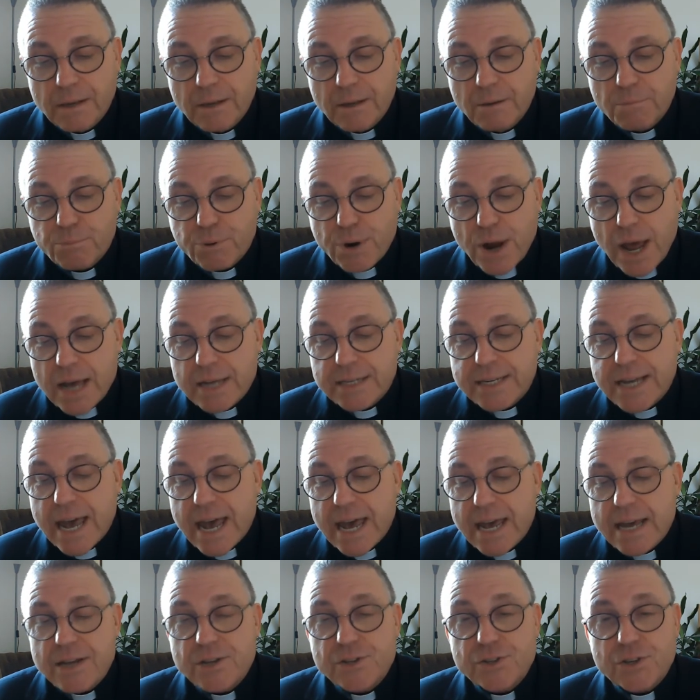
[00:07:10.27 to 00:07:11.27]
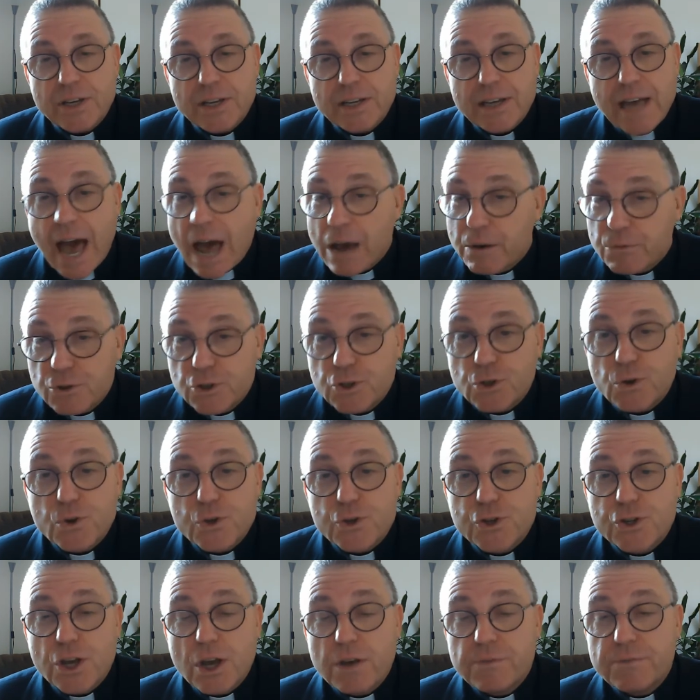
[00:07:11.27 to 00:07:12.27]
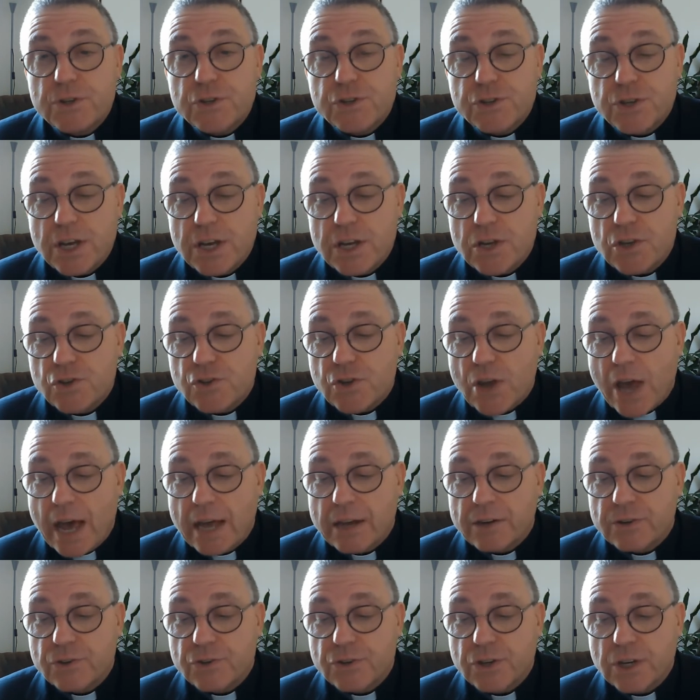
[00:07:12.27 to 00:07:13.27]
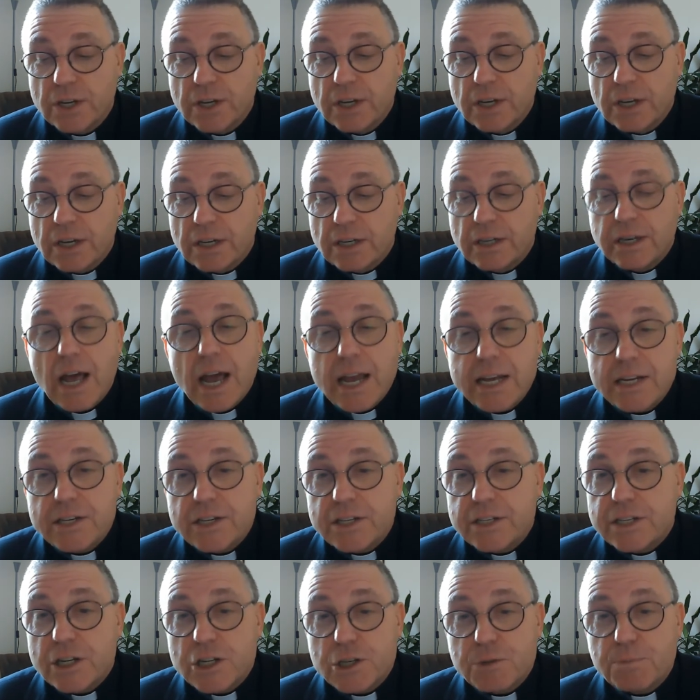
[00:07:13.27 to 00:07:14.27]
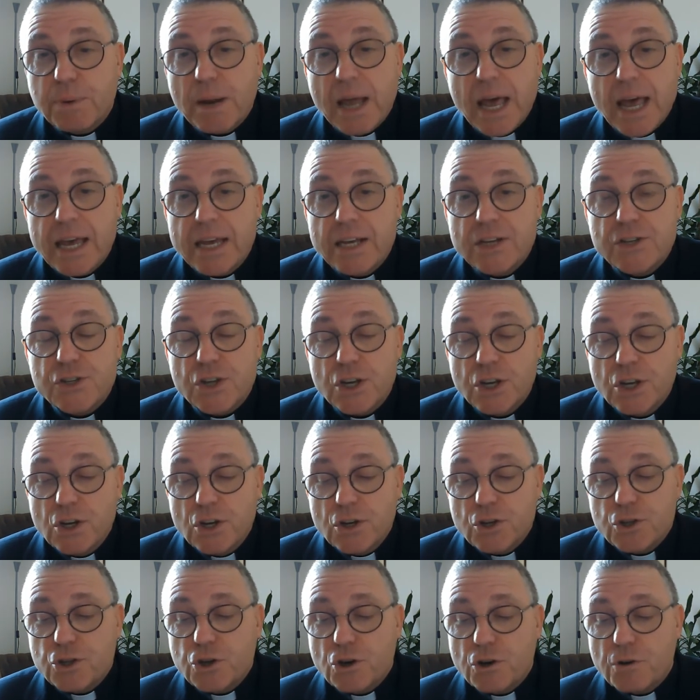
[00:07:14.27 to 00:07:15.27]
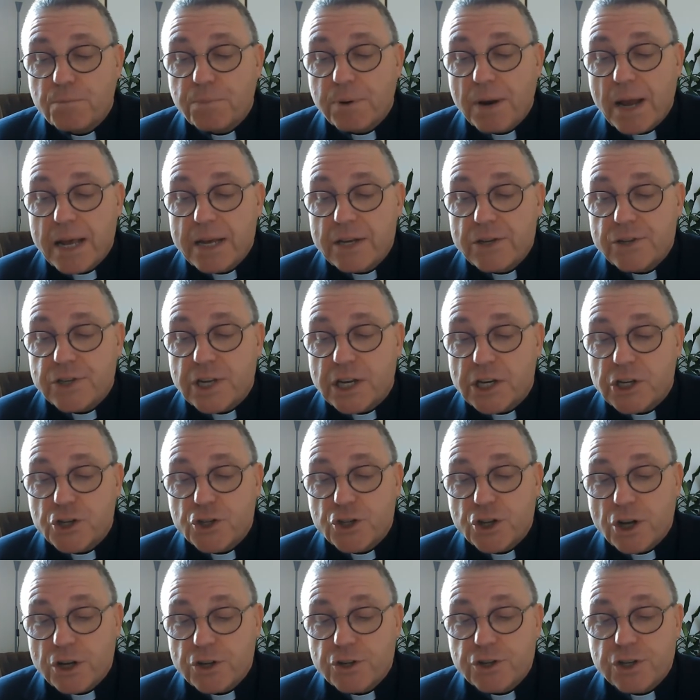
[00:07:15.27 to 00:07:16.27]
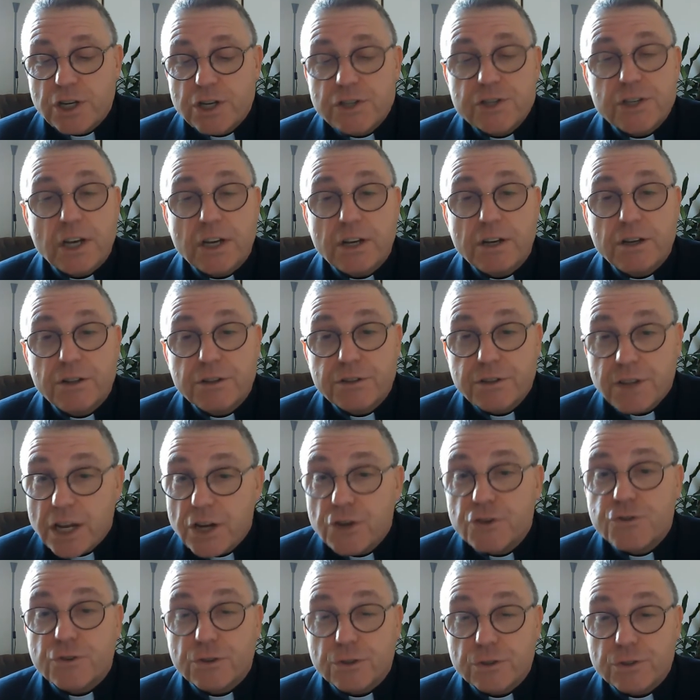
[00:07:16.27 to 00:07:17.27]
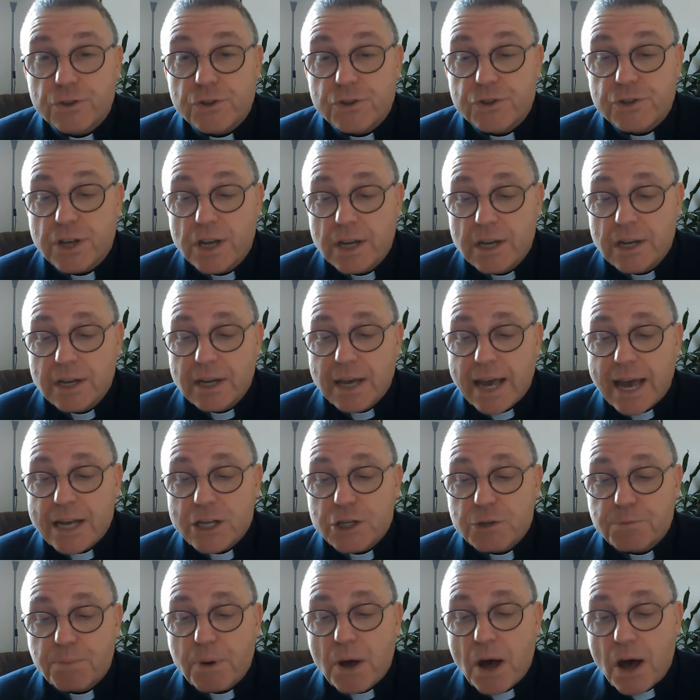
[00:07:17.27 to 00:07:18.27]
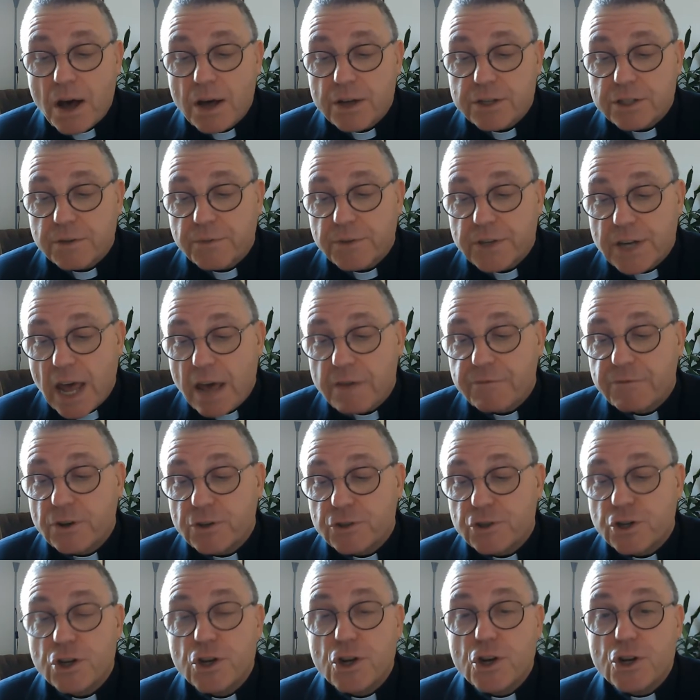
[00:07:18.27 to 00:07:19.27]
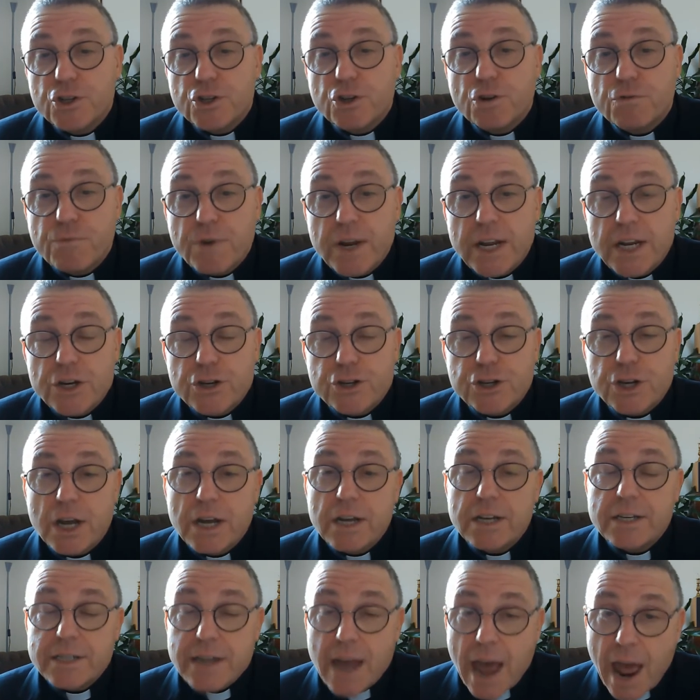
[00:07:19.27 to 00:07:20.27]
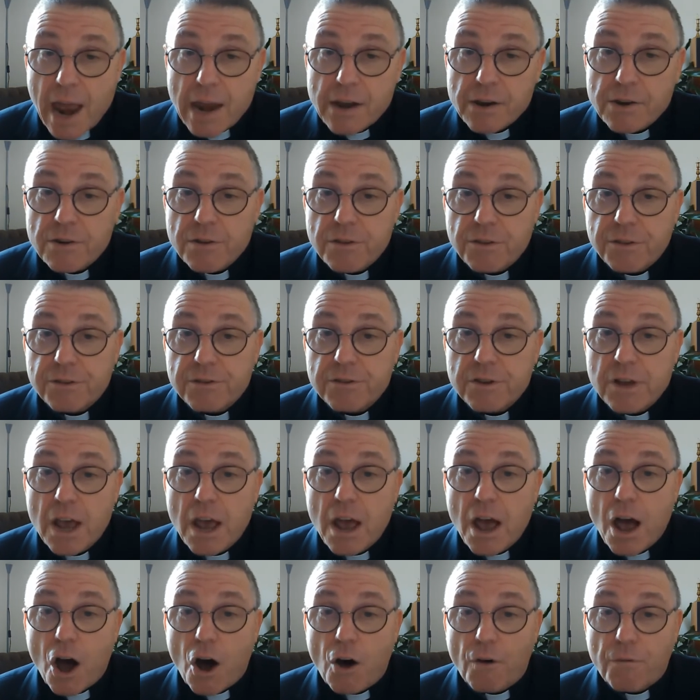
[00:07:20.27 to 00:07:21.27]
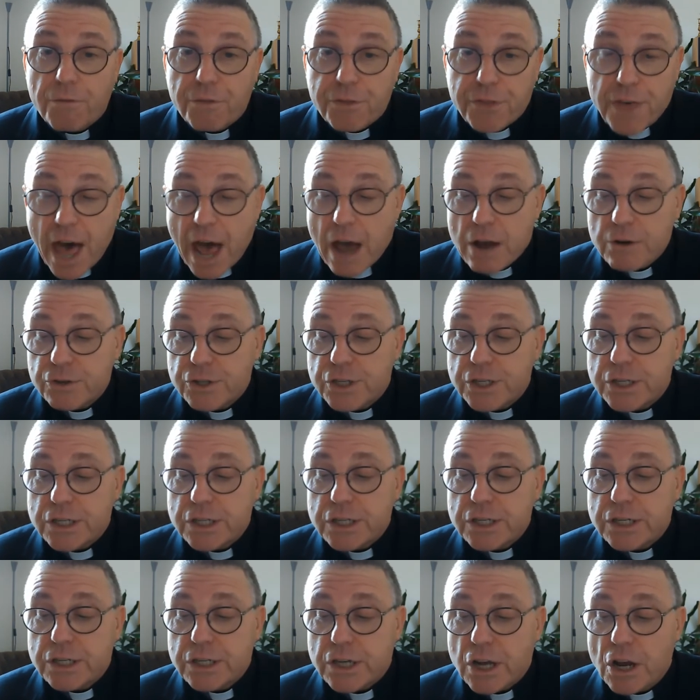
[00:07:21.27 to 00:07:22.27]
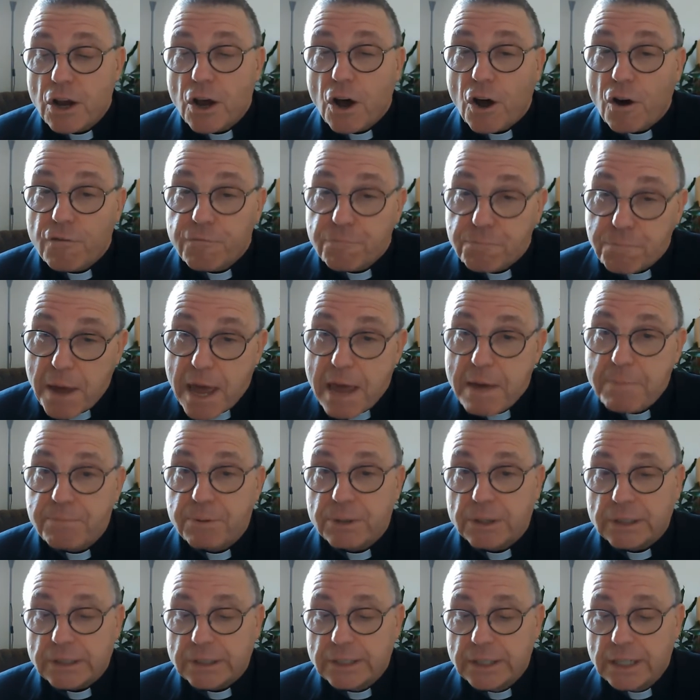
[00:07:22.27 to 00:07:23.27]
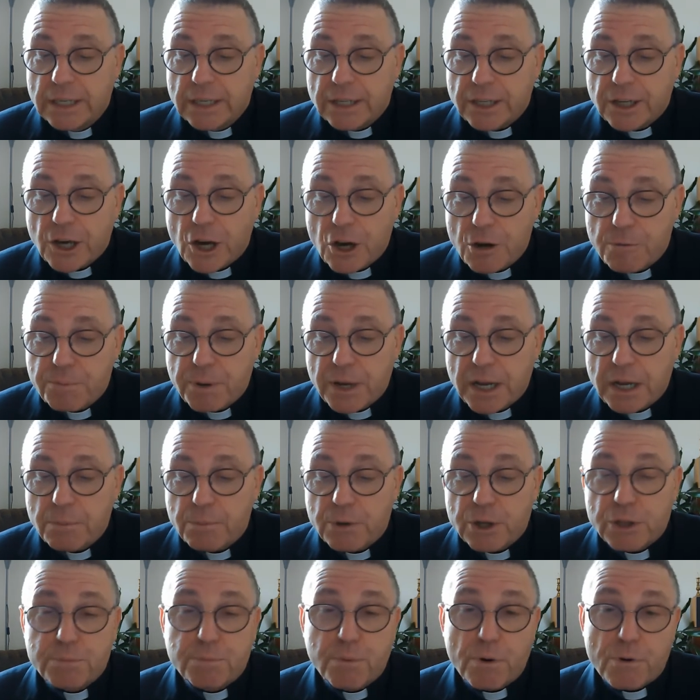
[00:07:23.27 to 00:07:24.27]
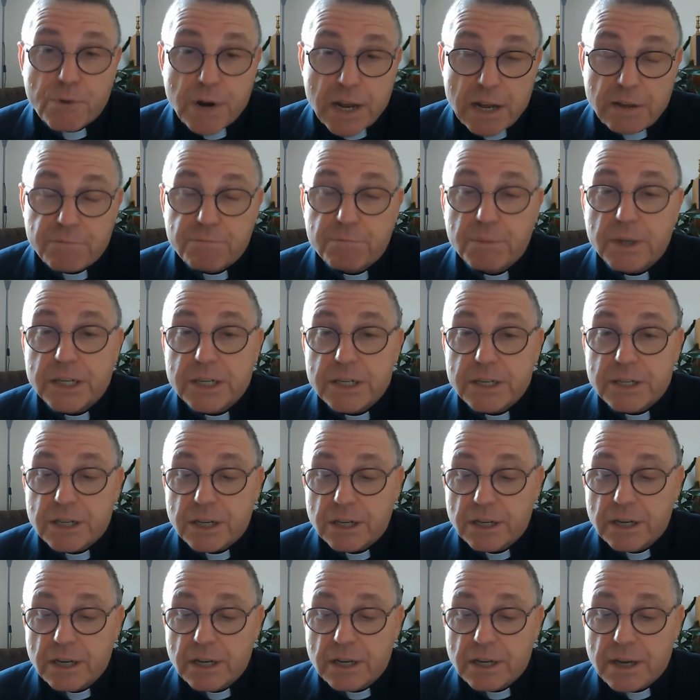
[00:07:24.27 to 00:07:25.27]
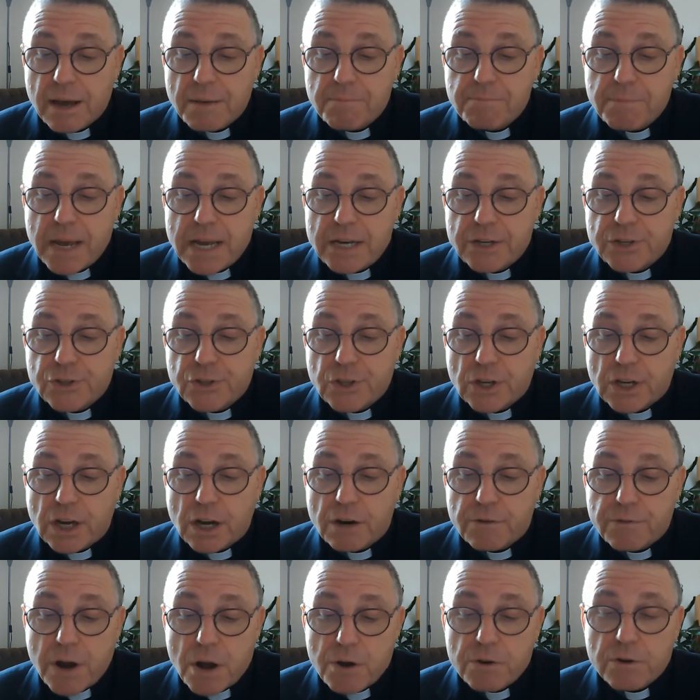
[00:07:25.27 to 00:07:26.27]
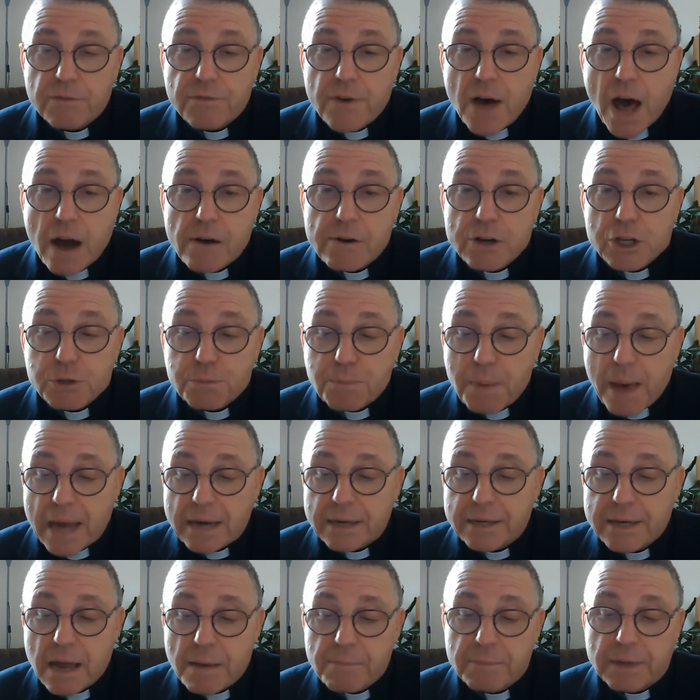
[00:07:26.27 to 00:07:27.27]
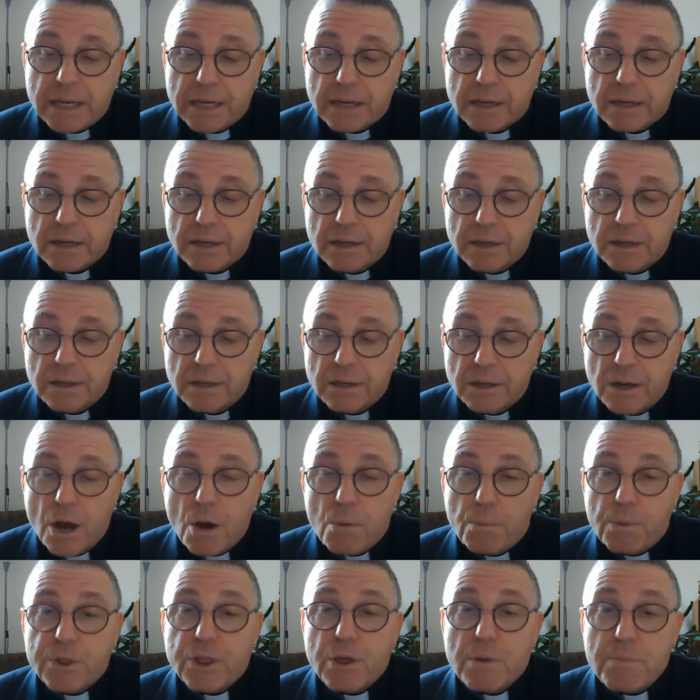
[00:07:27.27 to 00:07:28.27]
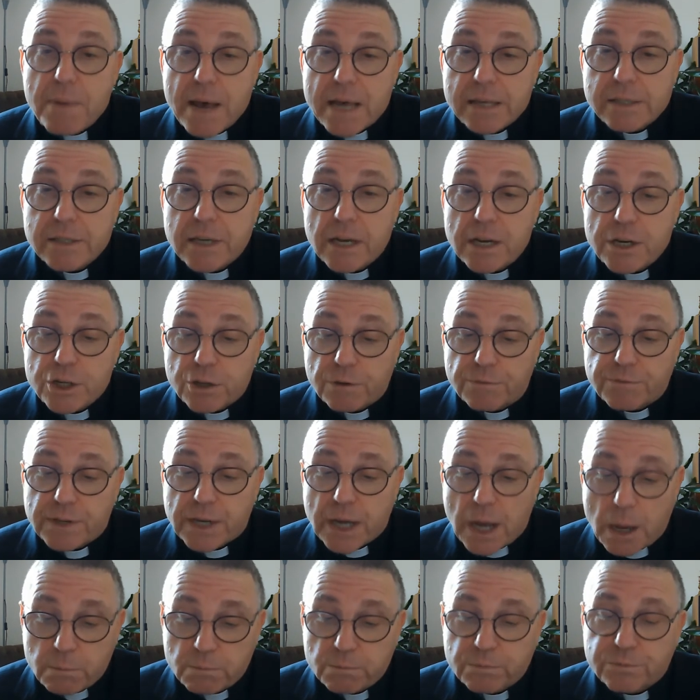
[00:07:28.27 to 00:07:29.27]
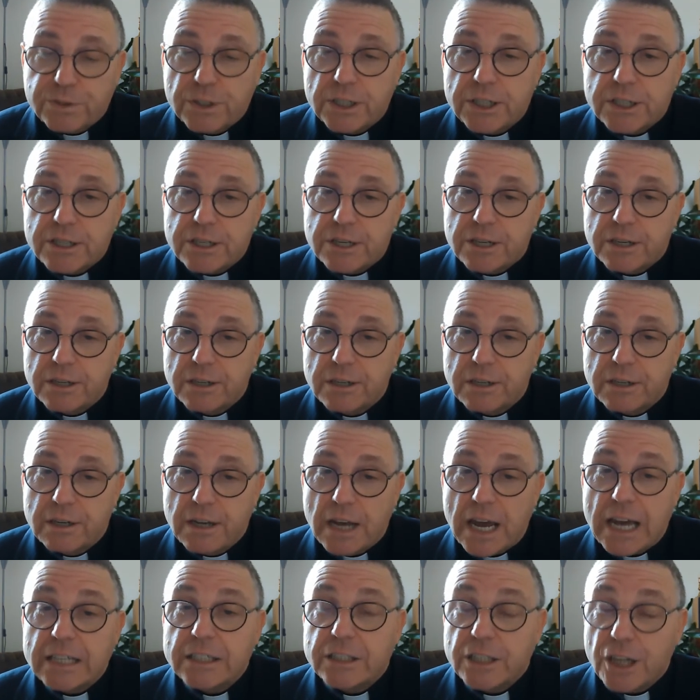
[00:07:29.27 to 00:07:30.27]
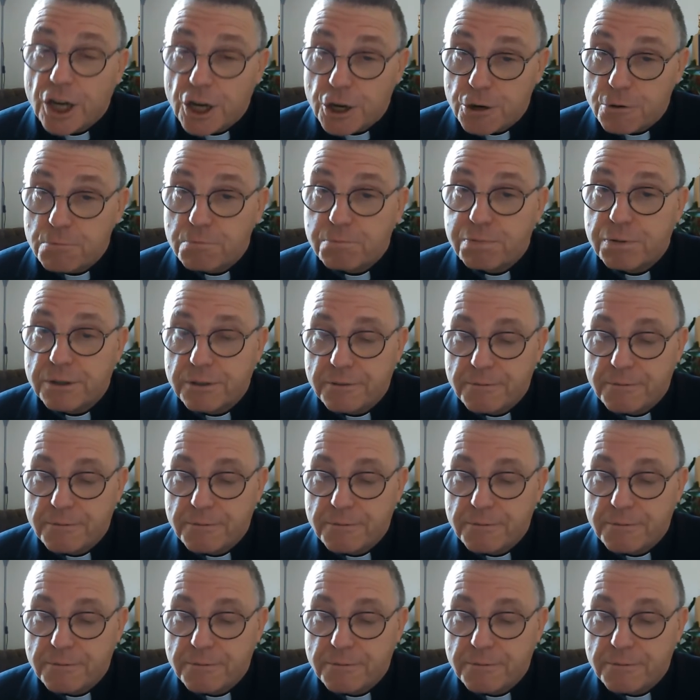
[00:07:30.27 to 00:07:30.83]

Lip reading: Prayer days, outdoor services and light displays took place in churches and cathedrals as part of an effort to reach tens of thousands of people coping with bereavement amid the coronavirus pandemic, with a message of comfort and hope.